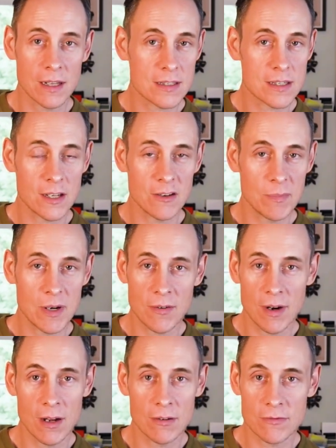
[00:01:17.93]
let's say you've been
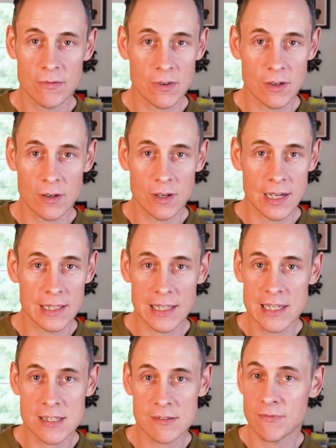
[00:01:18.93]
around for at
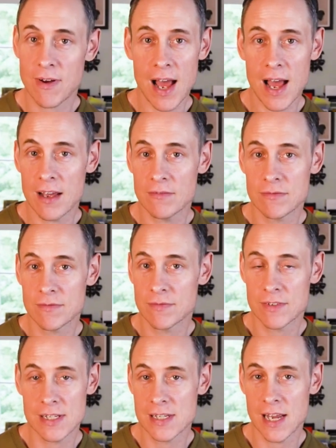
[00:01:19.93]
least five
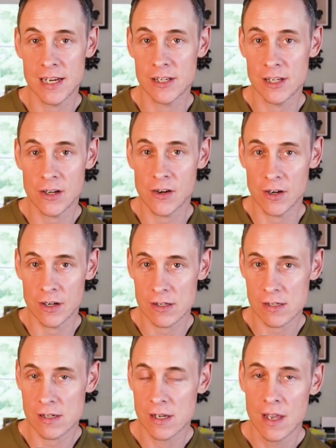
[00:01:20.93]
to ten
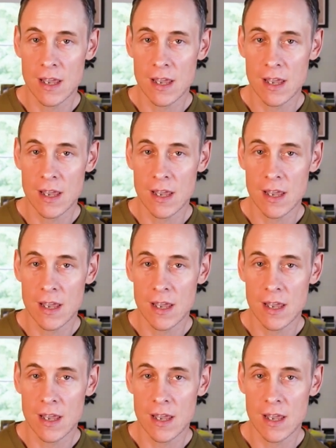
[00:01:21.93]
years